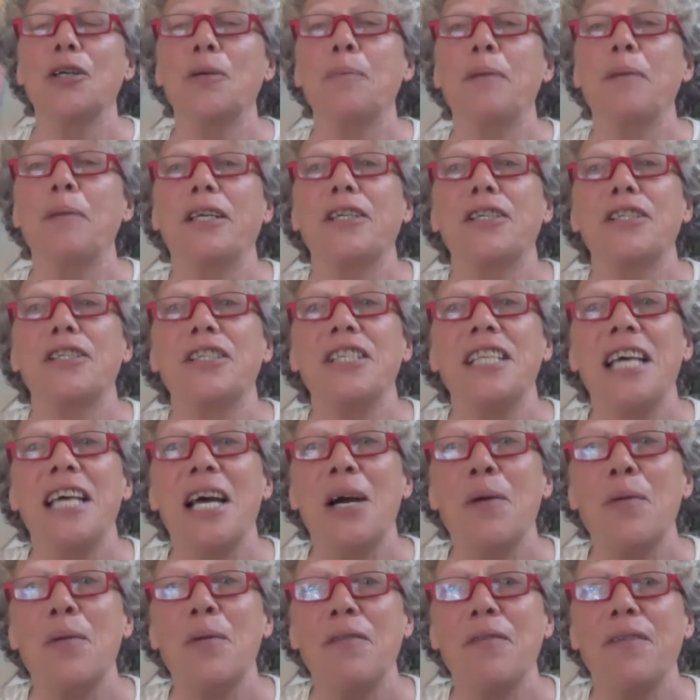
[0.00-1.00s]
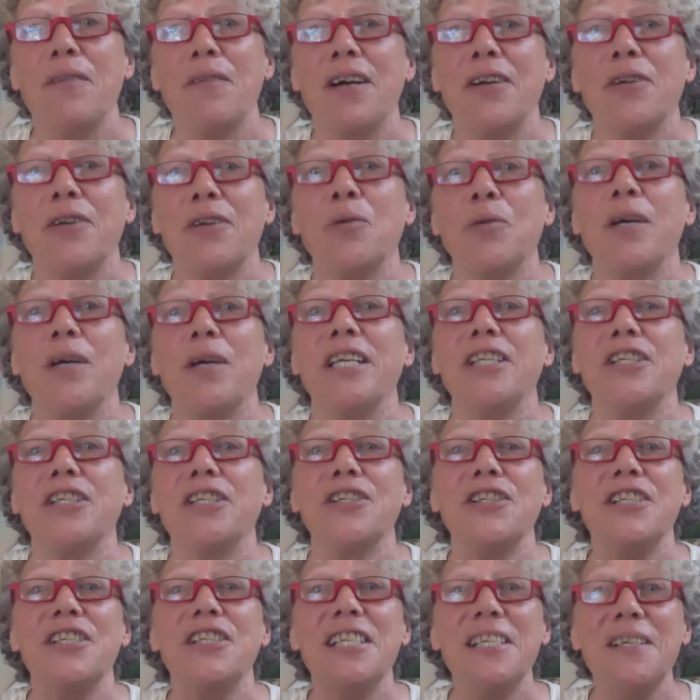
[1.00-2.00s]
because now we found a way
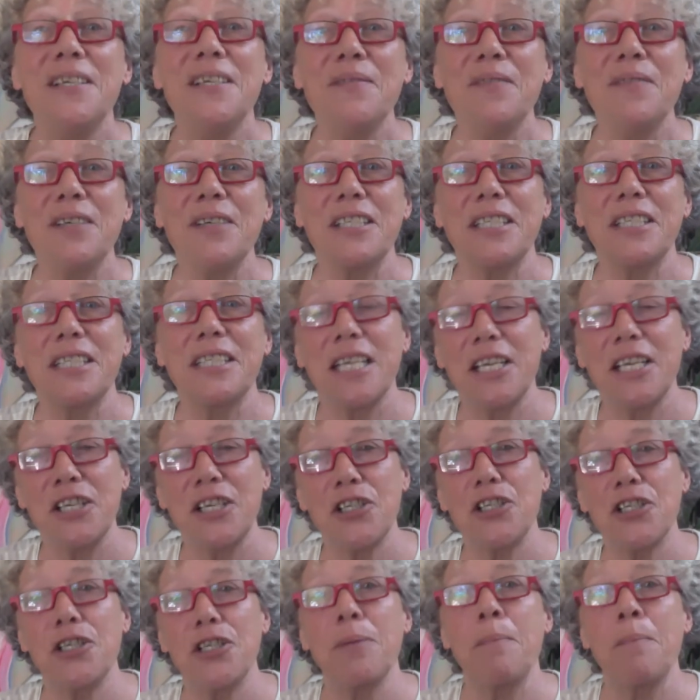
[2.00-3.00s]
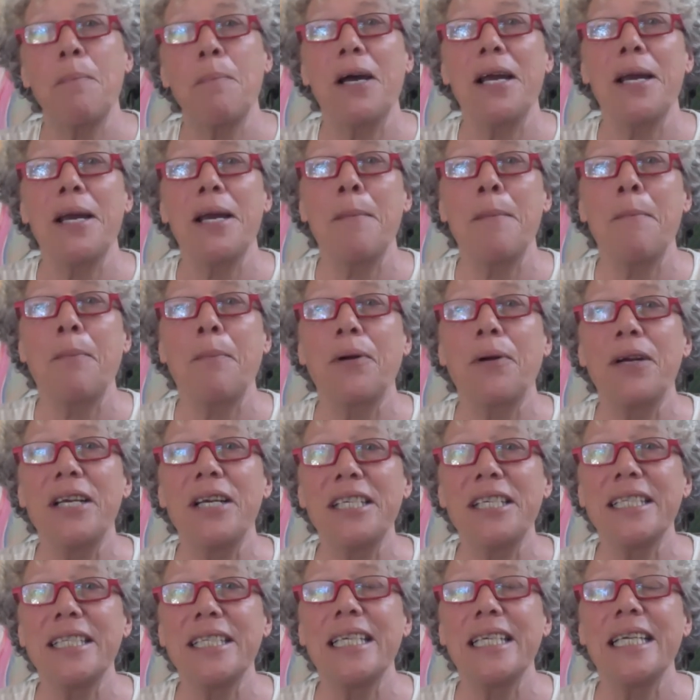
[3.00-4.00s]
to live ascension by
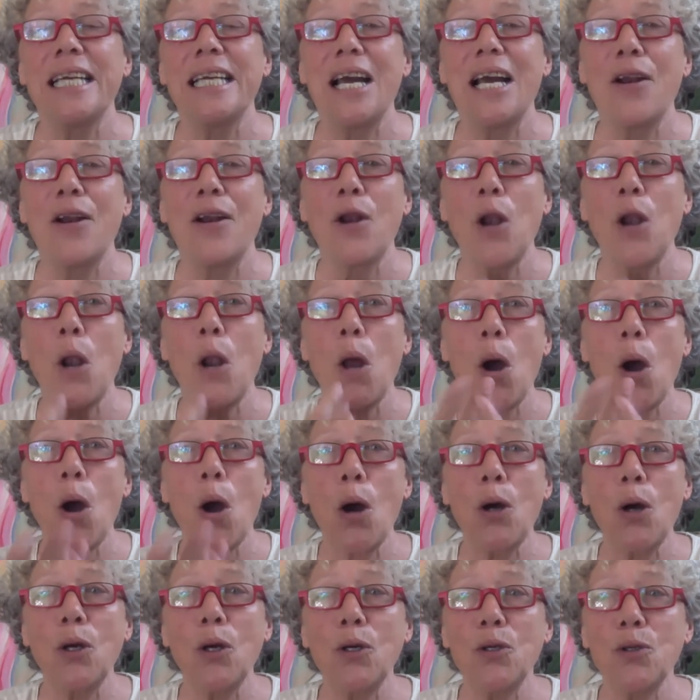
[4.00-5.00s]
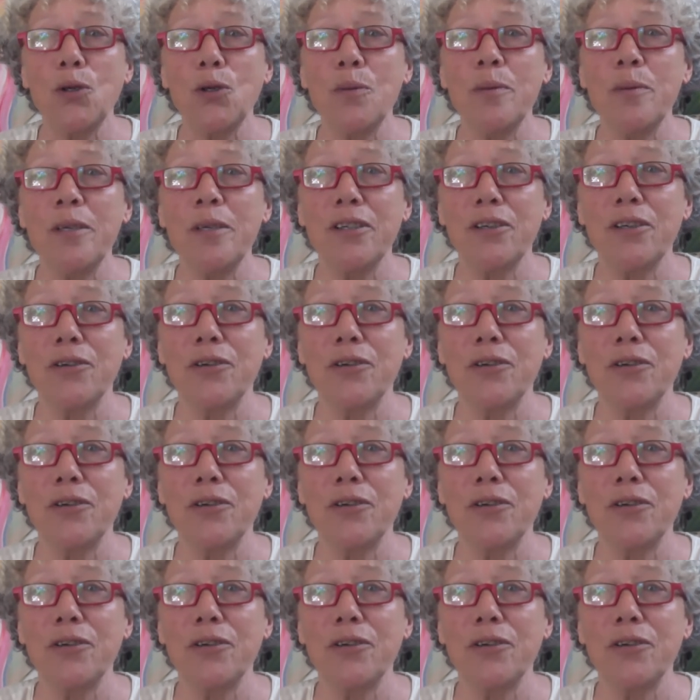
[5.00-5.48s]
embracing our long dormant